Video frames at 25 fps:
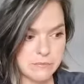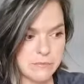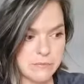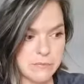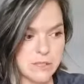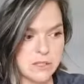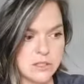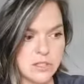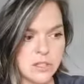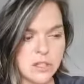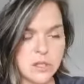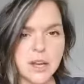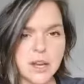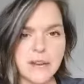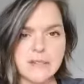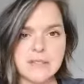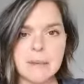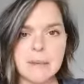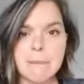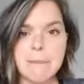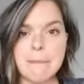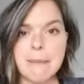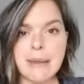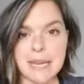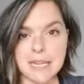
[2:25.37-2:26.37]
So you have
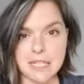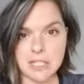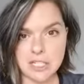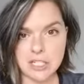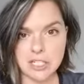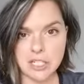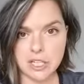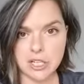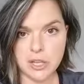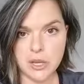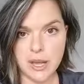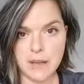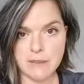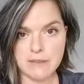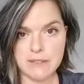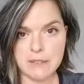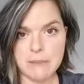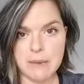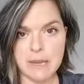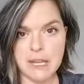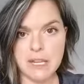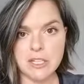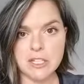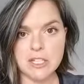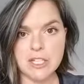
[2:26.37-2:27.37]
to manage it. You have to
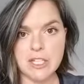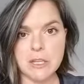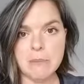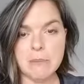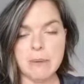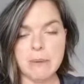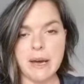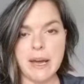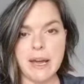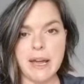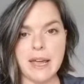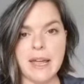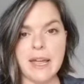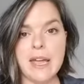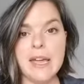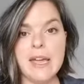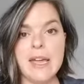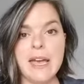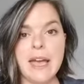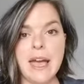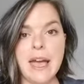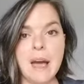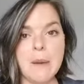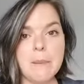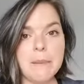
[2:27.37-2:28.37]
manage it by
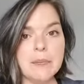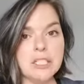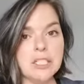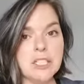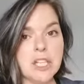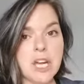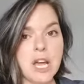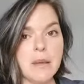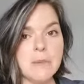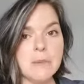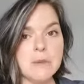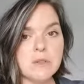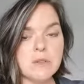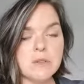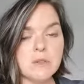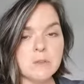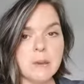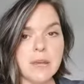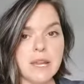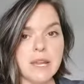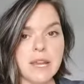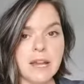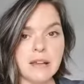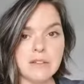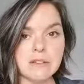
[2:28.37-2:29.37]
how much time you
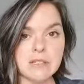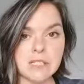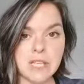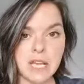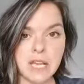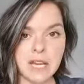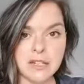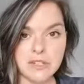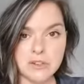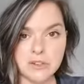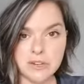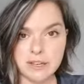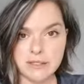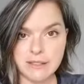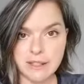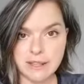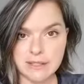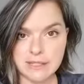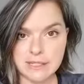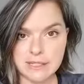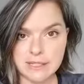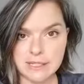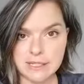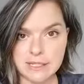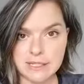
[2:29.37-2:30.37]
spend outside during
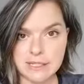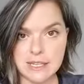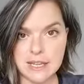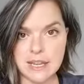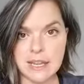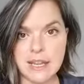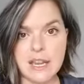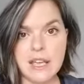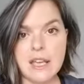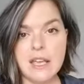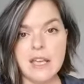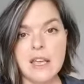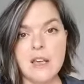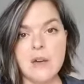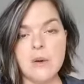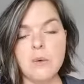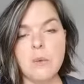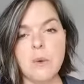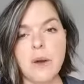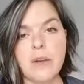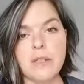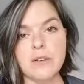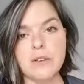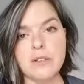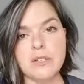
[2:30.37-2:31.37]
that season.
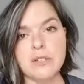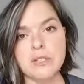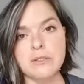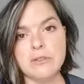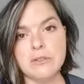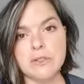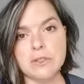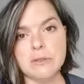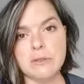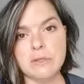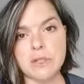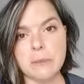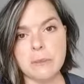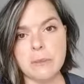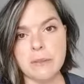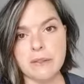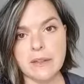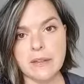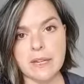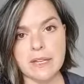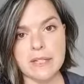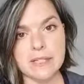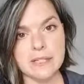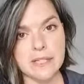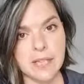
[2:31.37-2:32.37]
Whether you do something
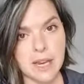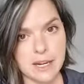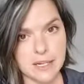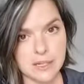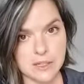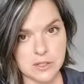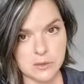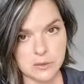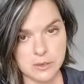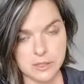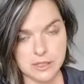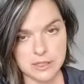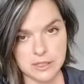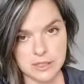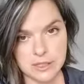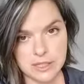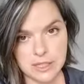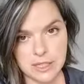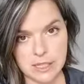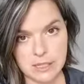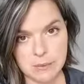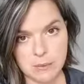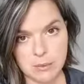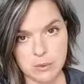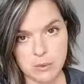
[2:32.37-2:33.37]
like a sinus rinse to
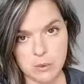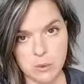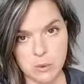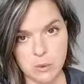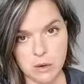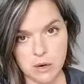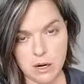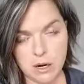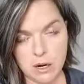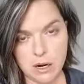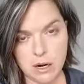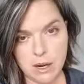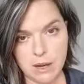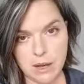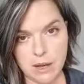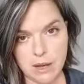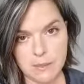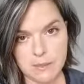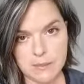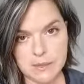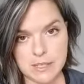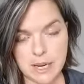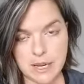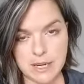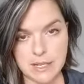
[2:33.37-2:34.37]
keep your
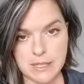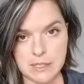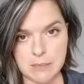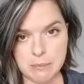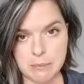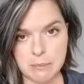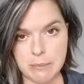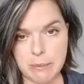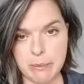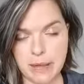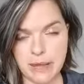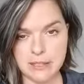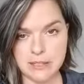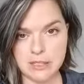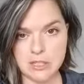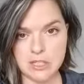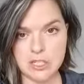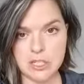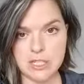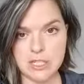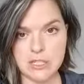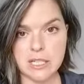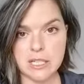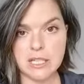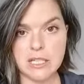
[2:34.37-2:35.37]
sinus
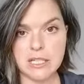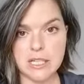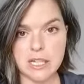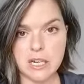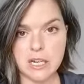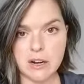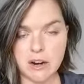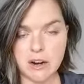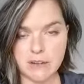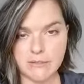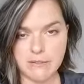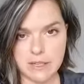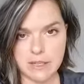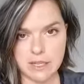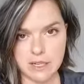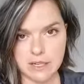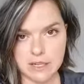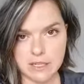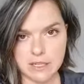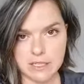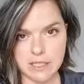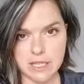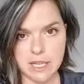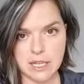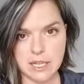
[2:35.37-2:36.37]
passages clear of the
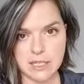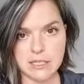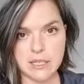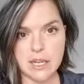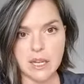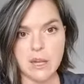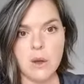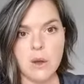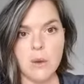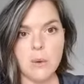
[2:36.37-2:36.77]
irritant.